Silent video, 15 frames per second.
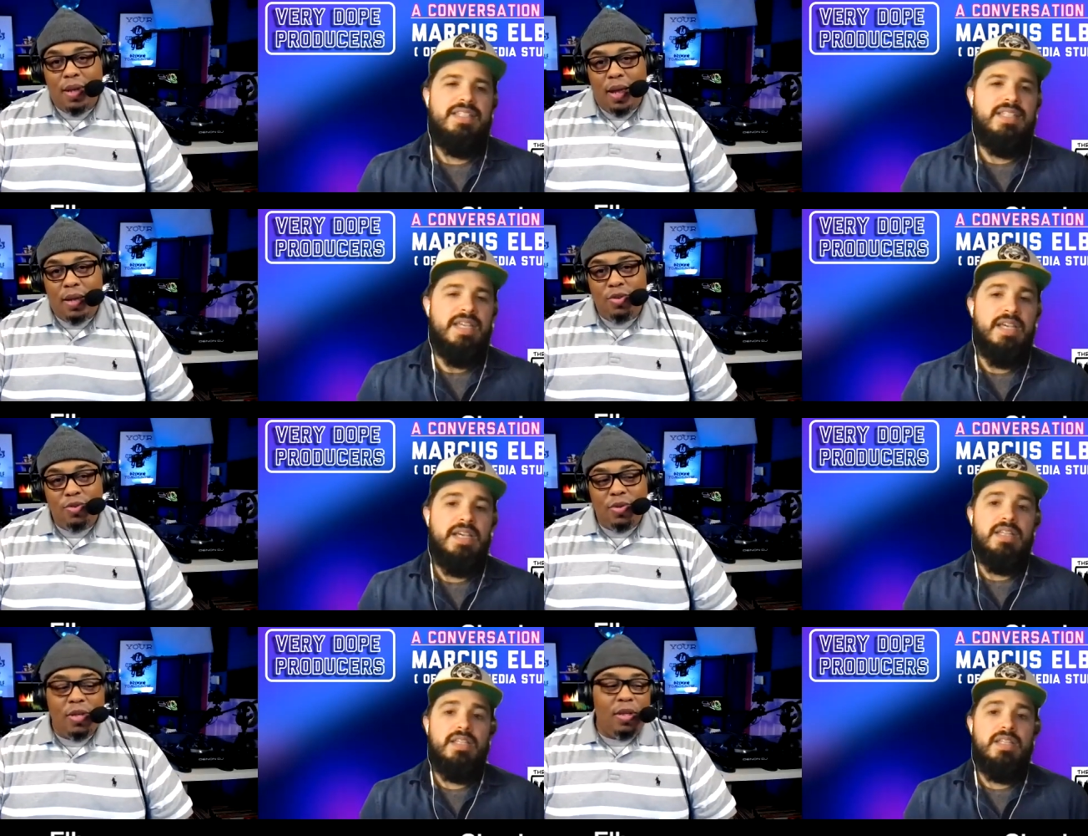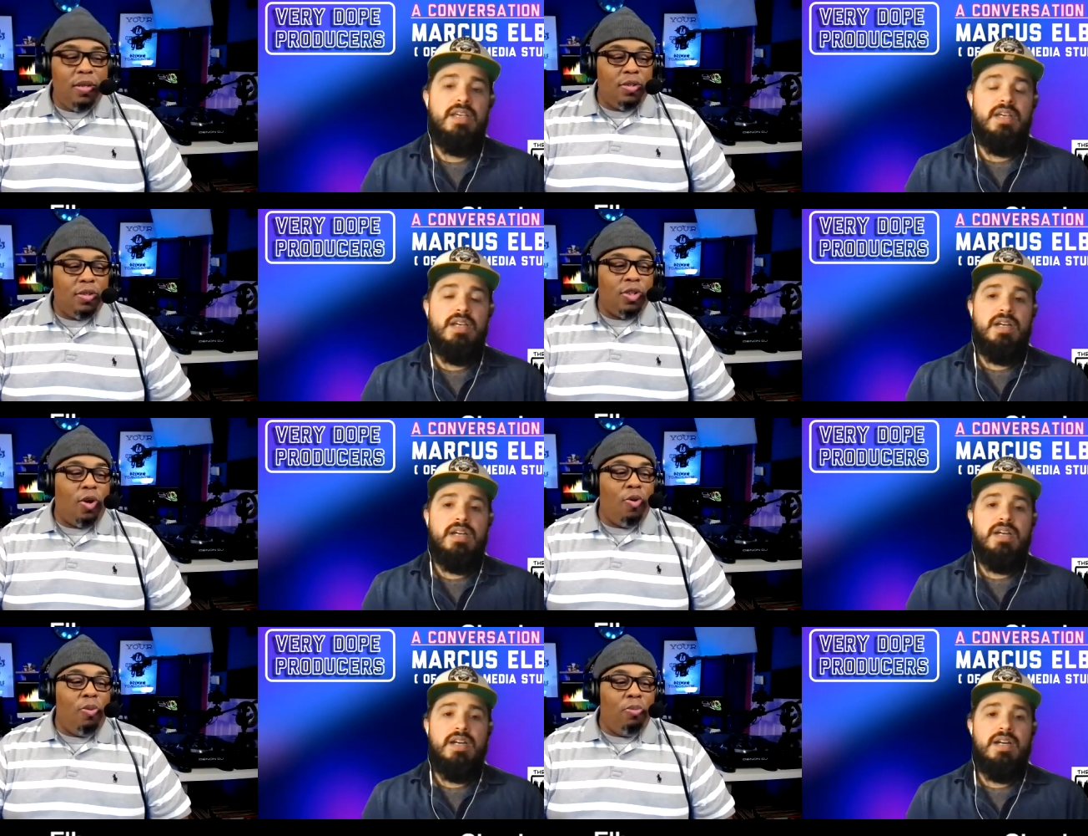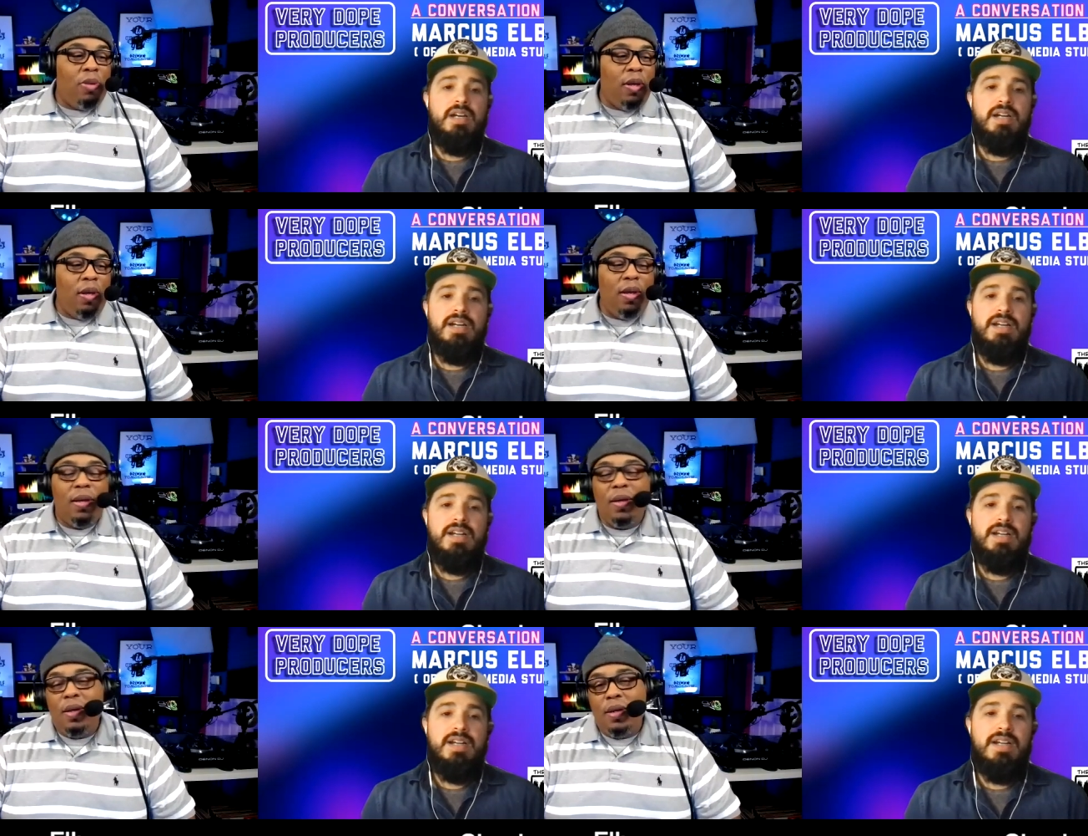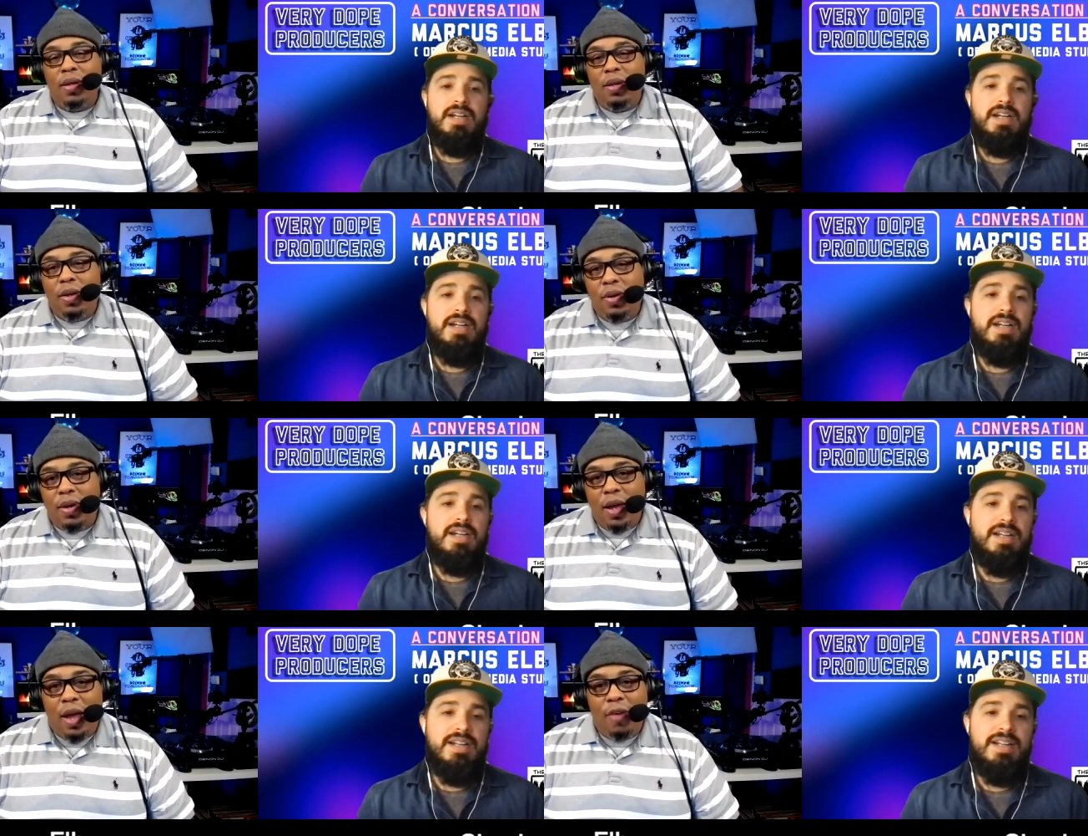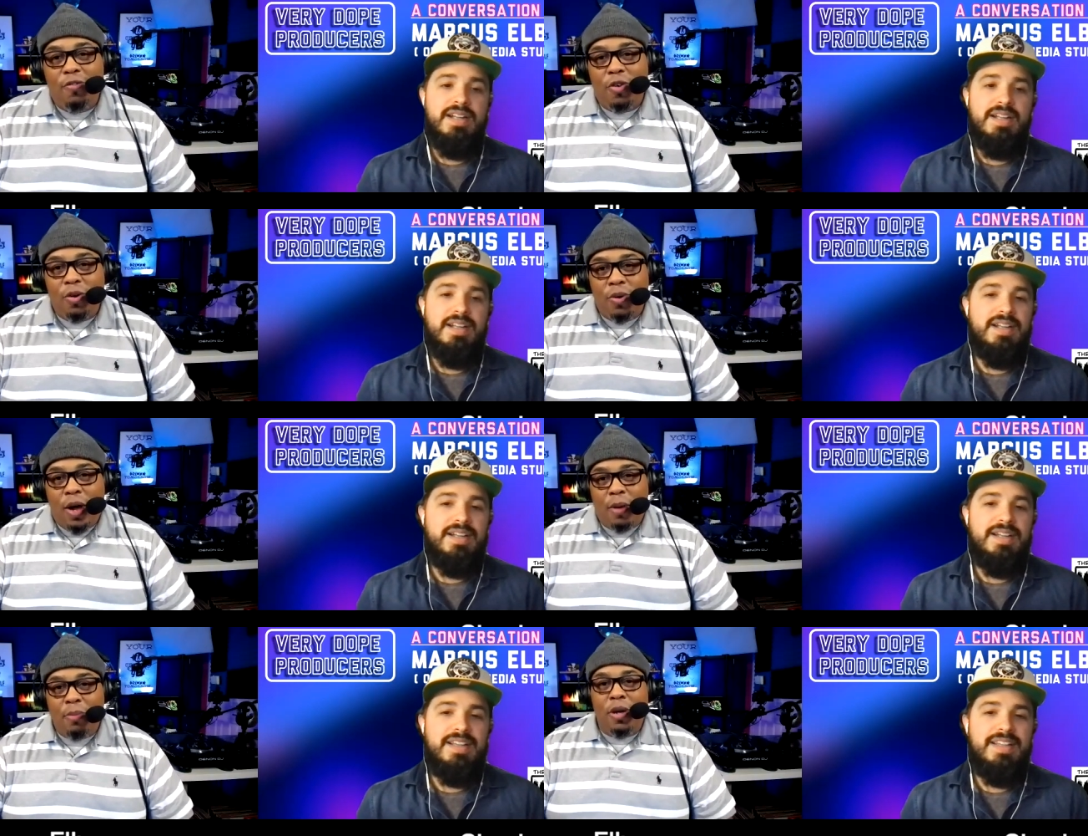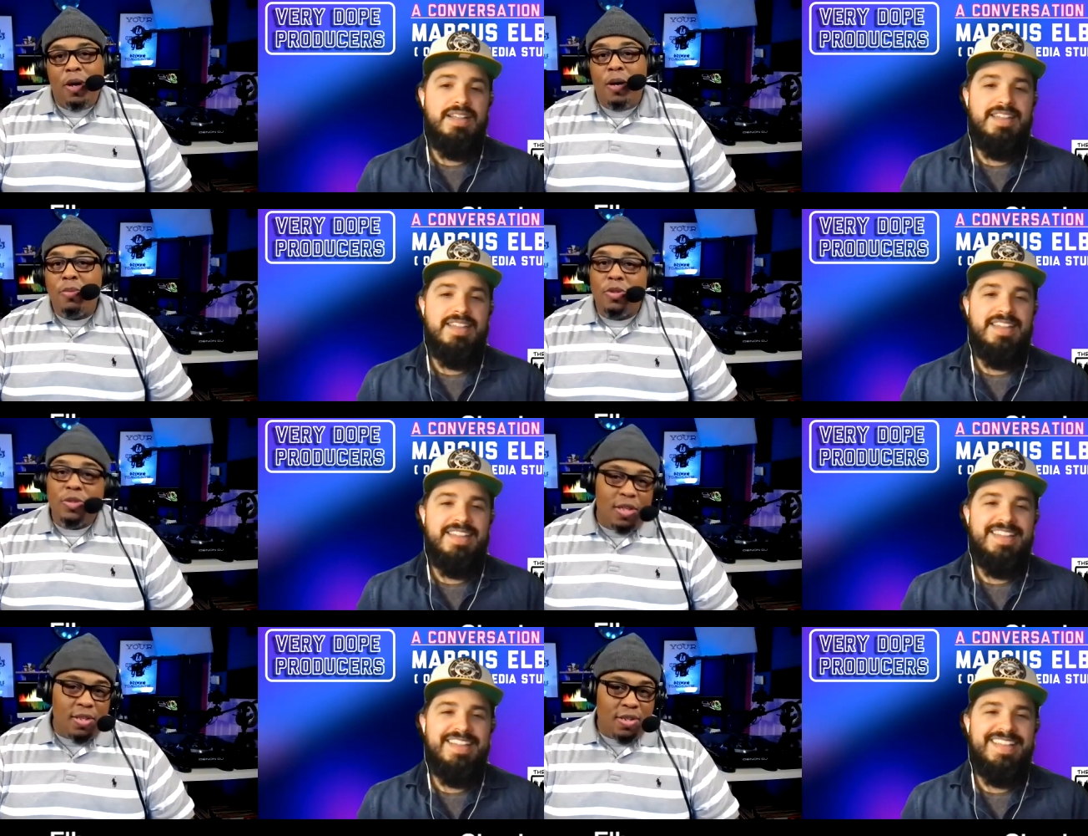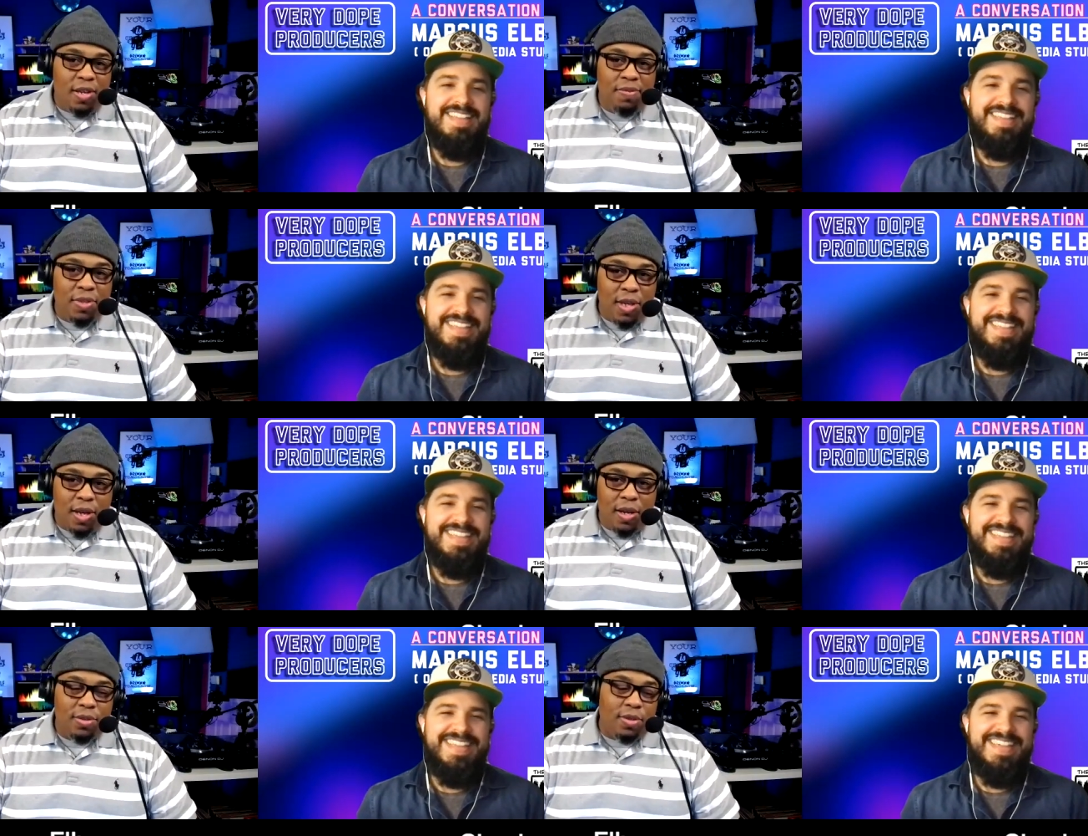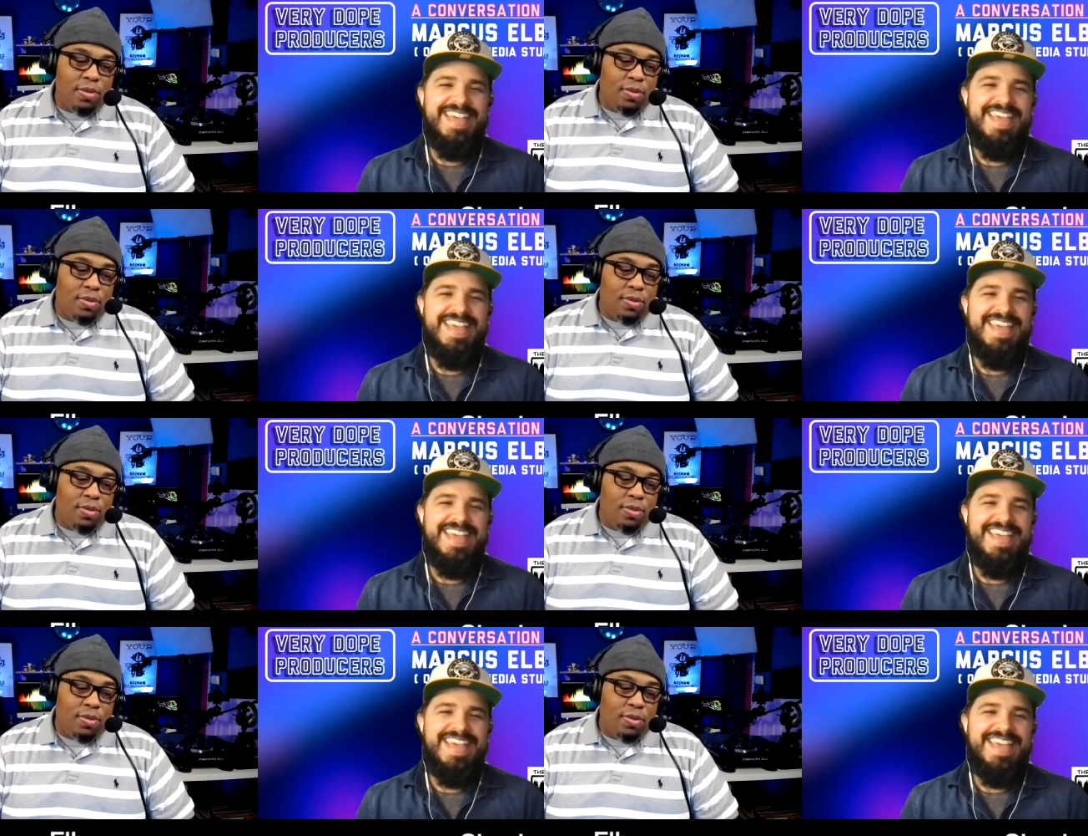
Speaker 1: Yeah. Told me a year and a half ago I'll be almost at 7,000.